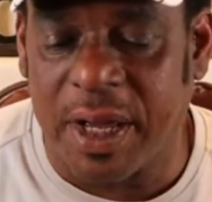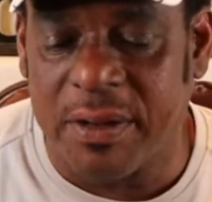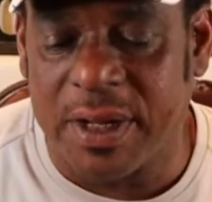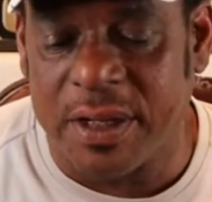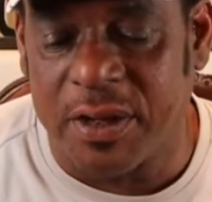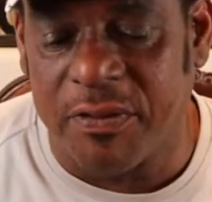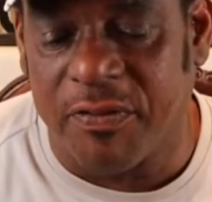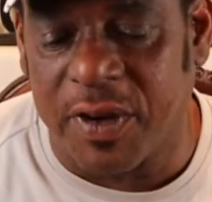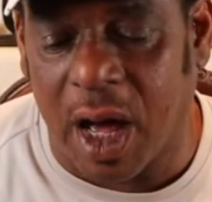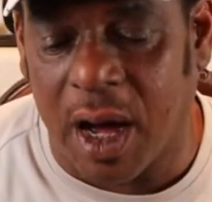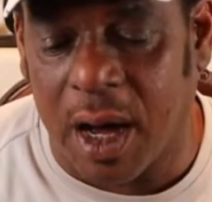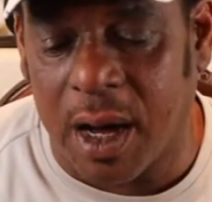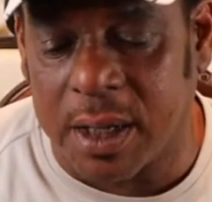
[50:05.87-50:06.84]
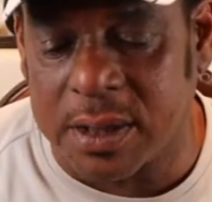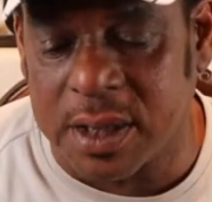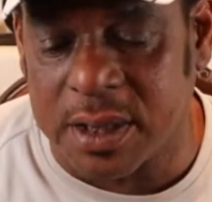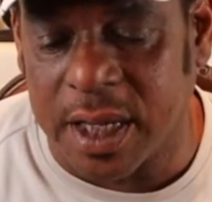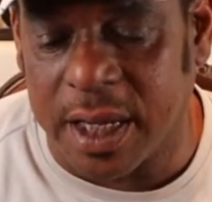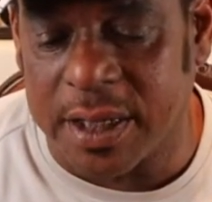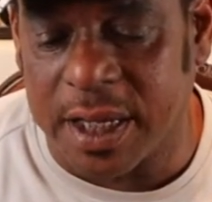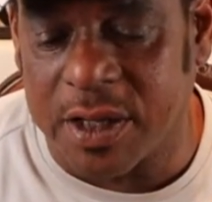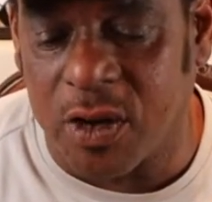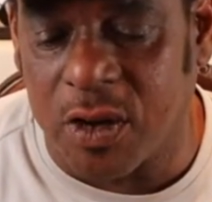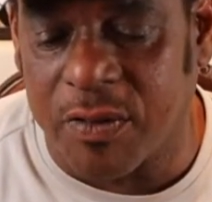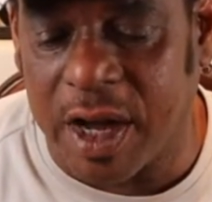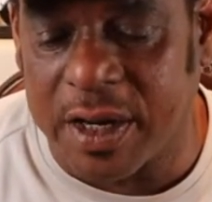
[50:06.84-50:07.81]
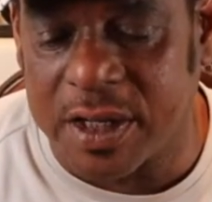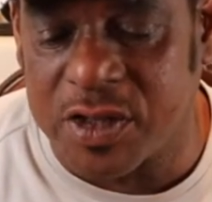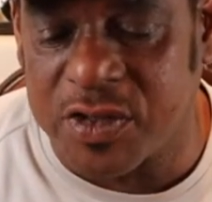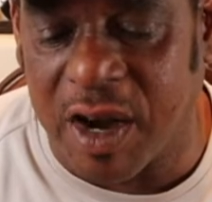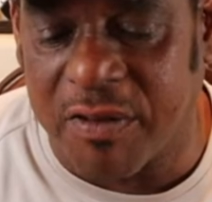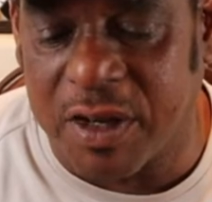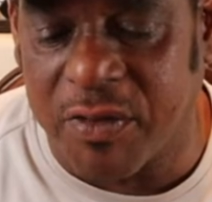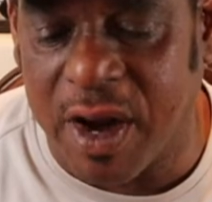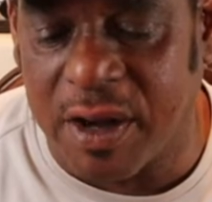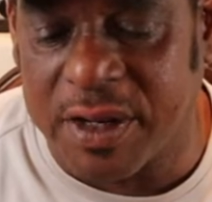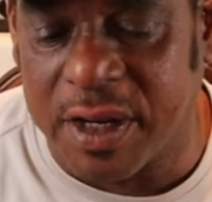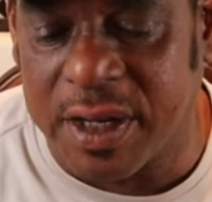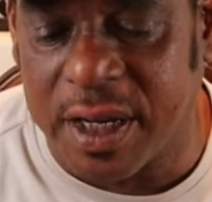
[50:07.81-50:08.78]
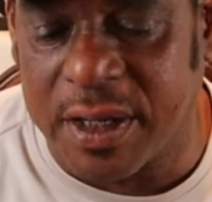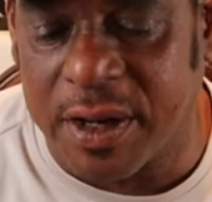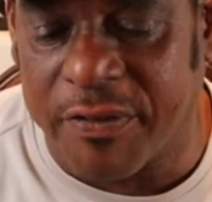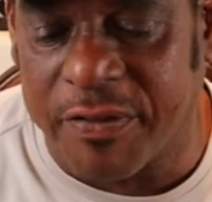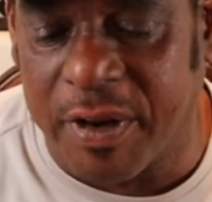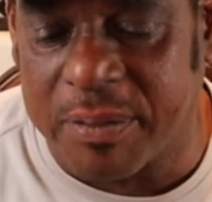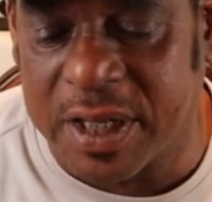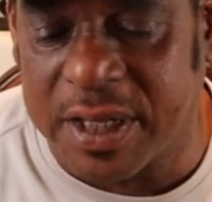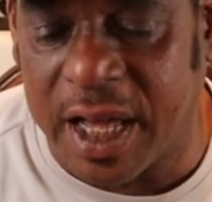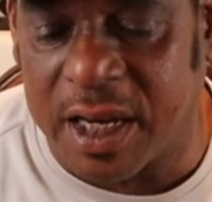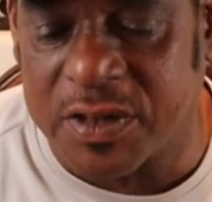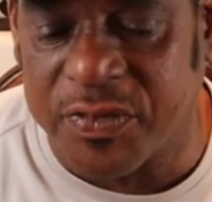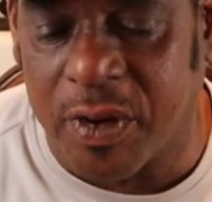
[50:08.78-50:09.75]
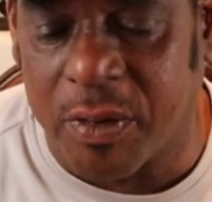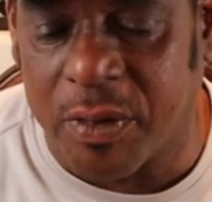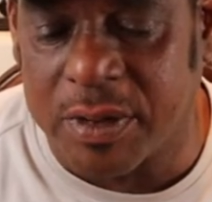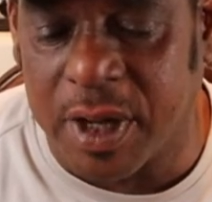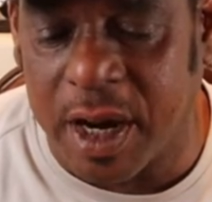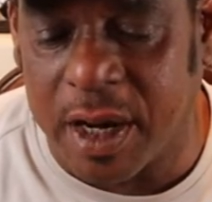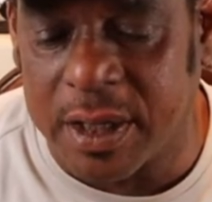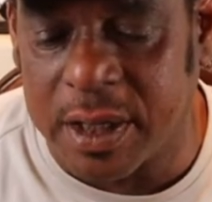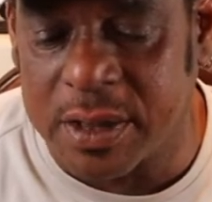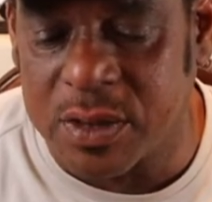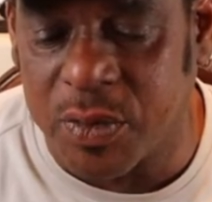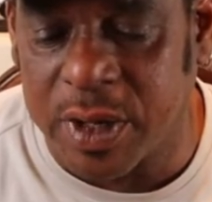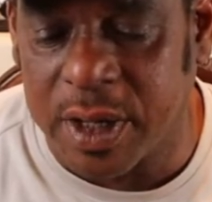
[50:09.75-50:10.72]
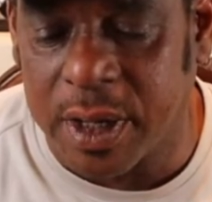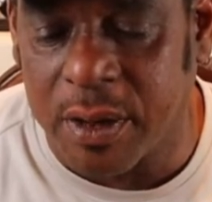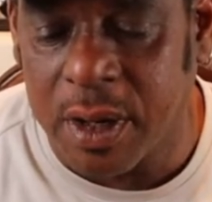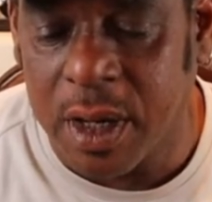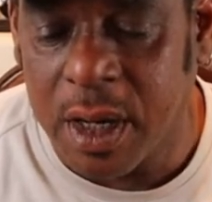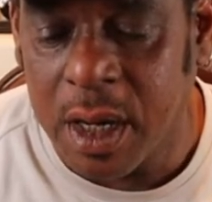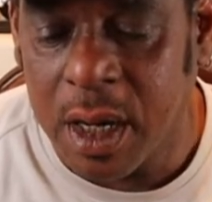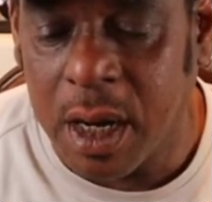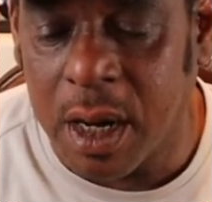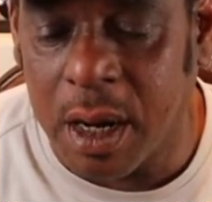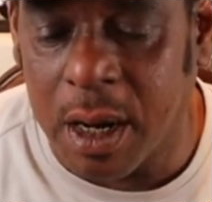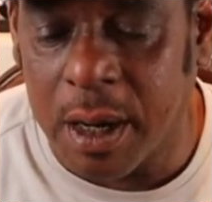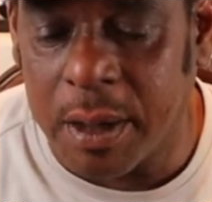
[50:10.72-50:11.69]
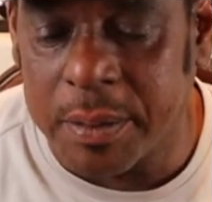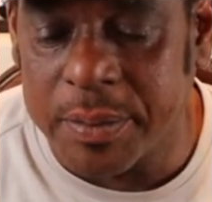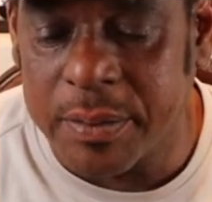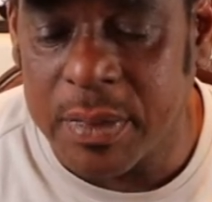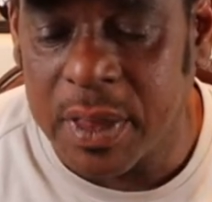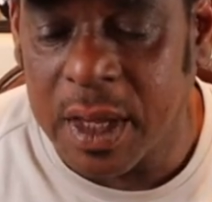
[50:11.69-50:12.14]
They they do vlogs and, and they go around and travel around. They, they they're from the Dallas Fort Worth area as well, um,